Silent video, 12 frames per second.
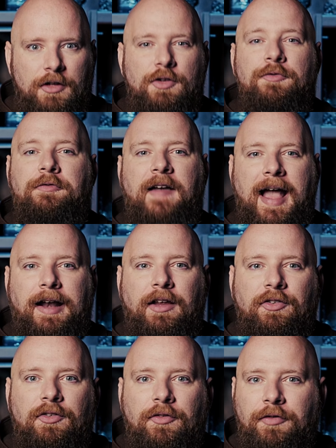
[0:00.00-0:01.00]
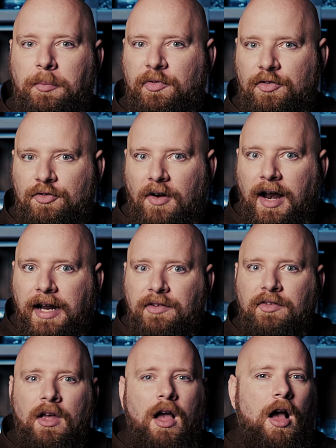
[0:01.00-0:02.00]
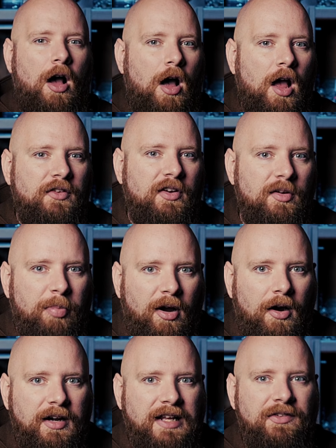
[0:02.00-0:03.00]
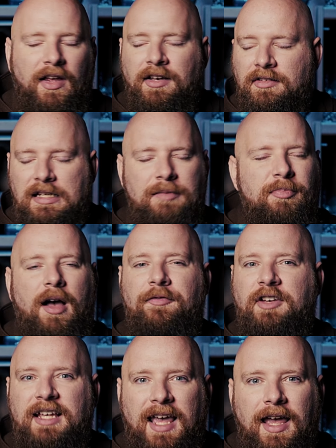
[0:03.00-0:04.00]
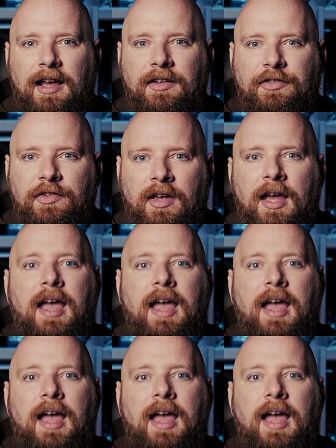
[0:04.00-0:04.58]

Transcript: You've vanished from strikes, haunted parties, and debuffed kings,